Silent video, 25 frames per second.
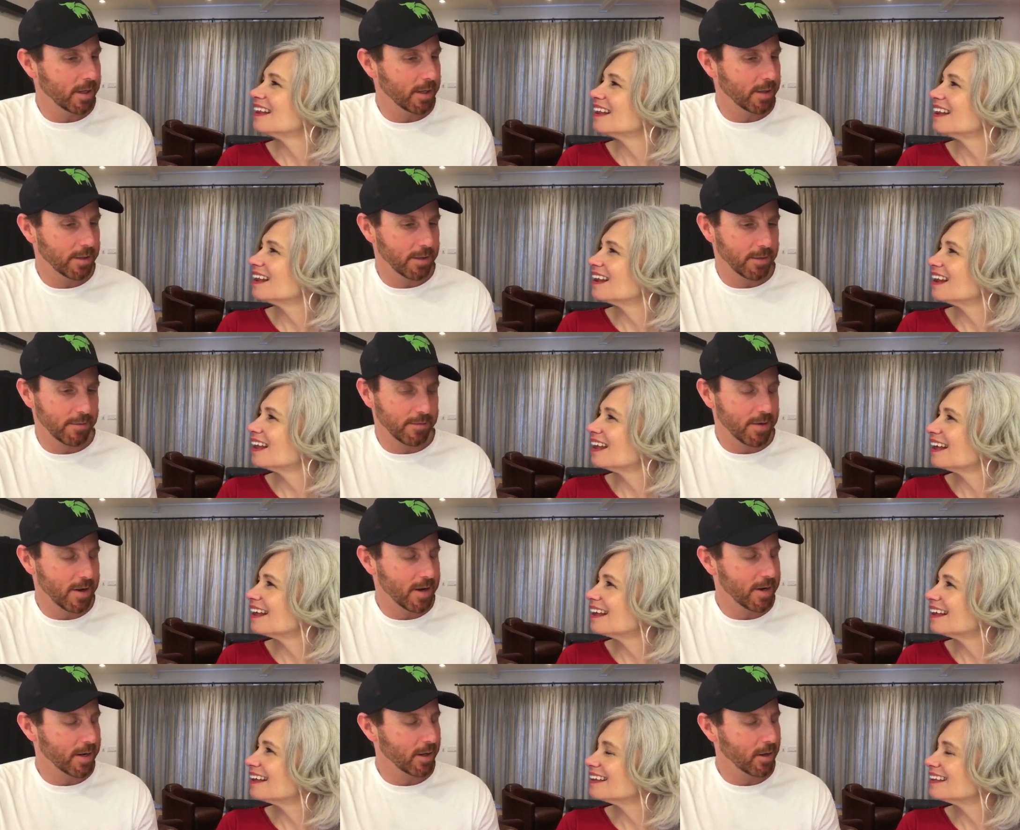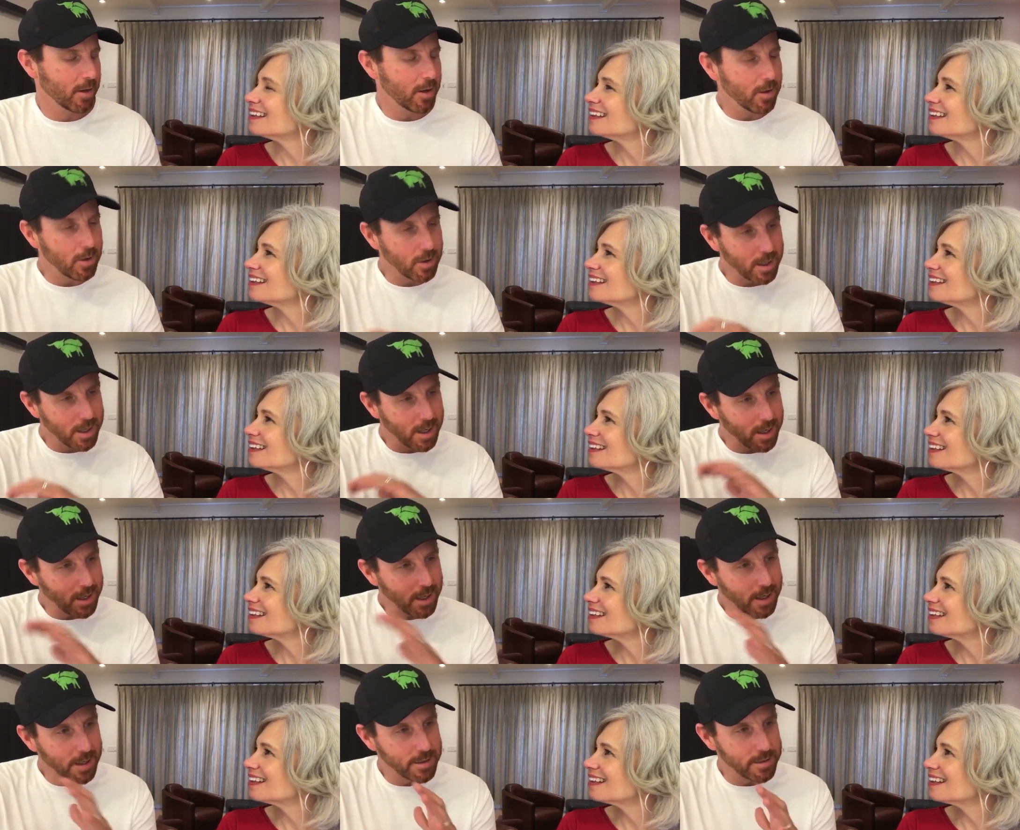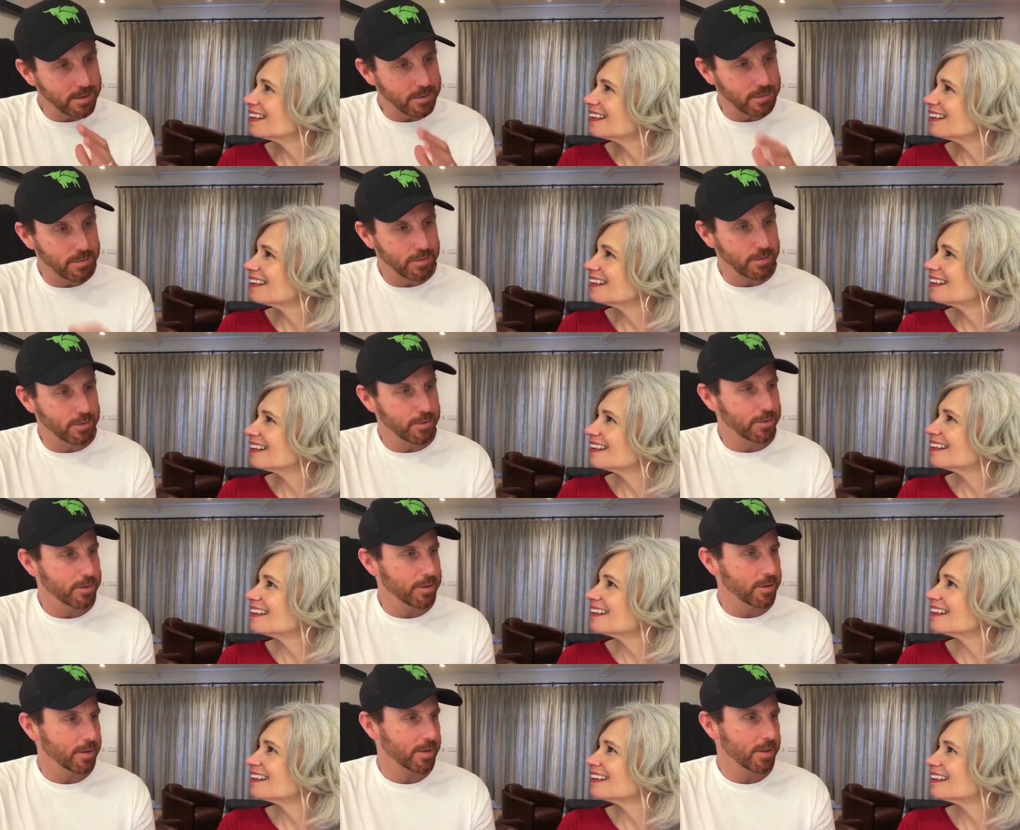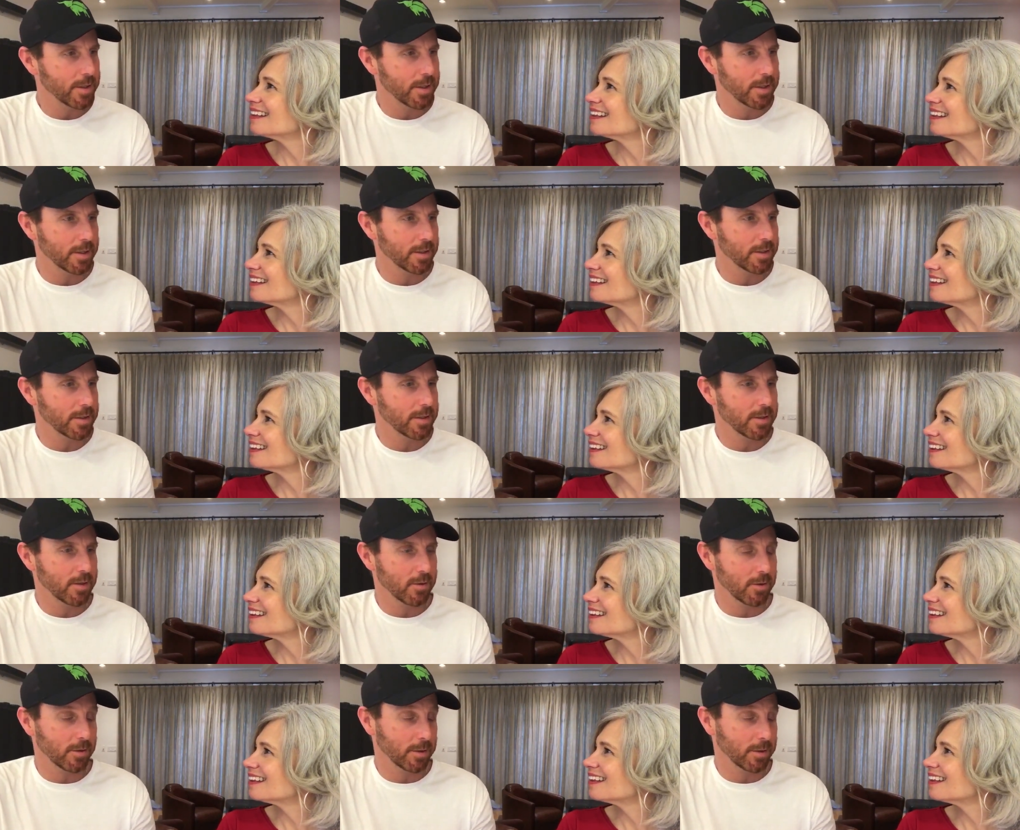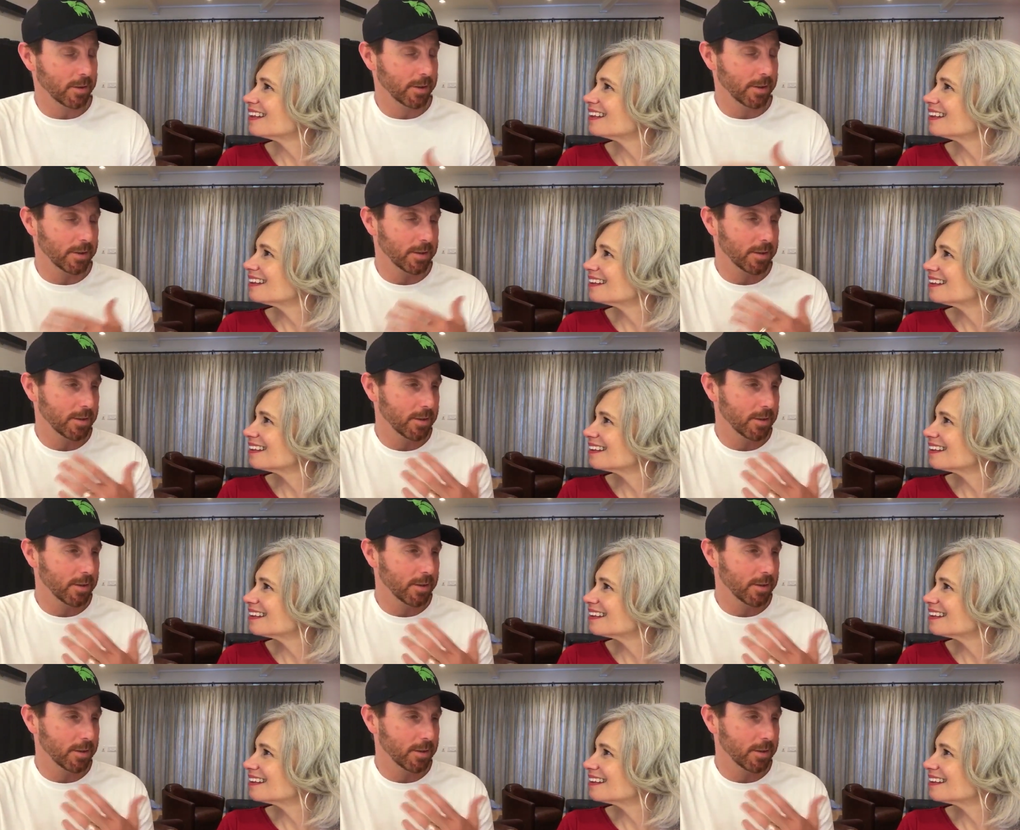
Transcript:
Speaker 1: and they're finding all kinds of solutions to things or at